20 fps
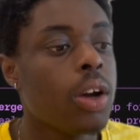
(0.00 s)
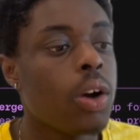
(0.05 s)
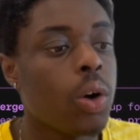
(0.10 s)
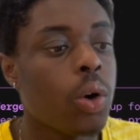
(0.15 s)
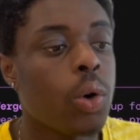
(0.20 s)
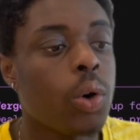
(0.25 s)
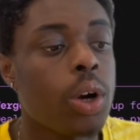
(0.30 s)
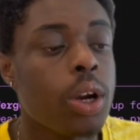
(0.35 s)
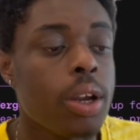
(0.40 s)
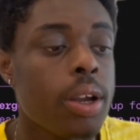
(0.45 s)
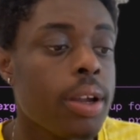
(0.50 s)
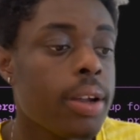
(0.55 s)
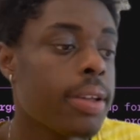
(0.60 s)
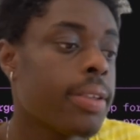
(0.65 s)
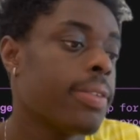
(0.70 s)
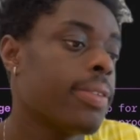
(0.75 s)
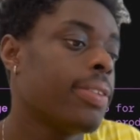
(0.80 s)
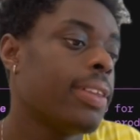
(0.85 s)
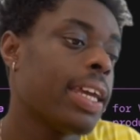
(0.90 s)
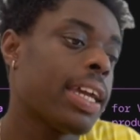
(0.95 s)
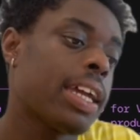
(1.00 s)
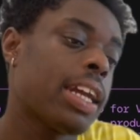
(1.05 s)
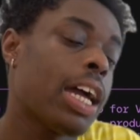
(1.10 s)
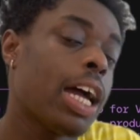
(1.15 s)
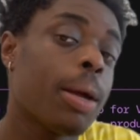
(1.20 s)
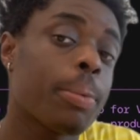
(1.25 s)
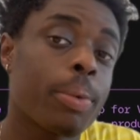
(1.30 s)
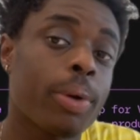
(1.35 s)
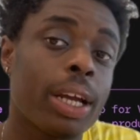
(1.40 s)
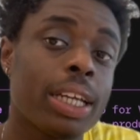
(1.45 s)
or they can
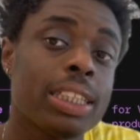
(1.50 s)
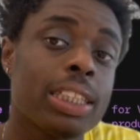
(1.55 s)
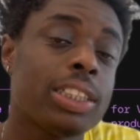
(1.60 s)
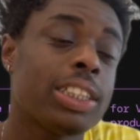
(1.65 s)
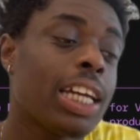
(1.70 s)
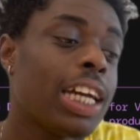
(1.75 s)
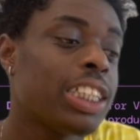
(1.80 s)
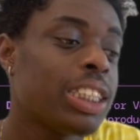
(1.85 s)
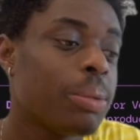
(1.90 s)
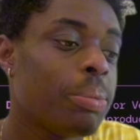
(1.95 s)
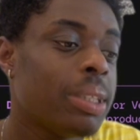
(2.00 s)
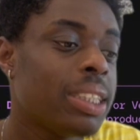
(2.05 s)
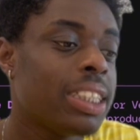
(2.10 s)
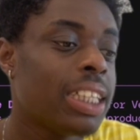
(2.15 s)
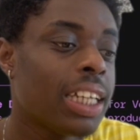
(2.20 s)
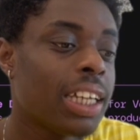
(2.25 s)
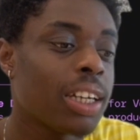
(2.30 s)
upgrade to ChatGPT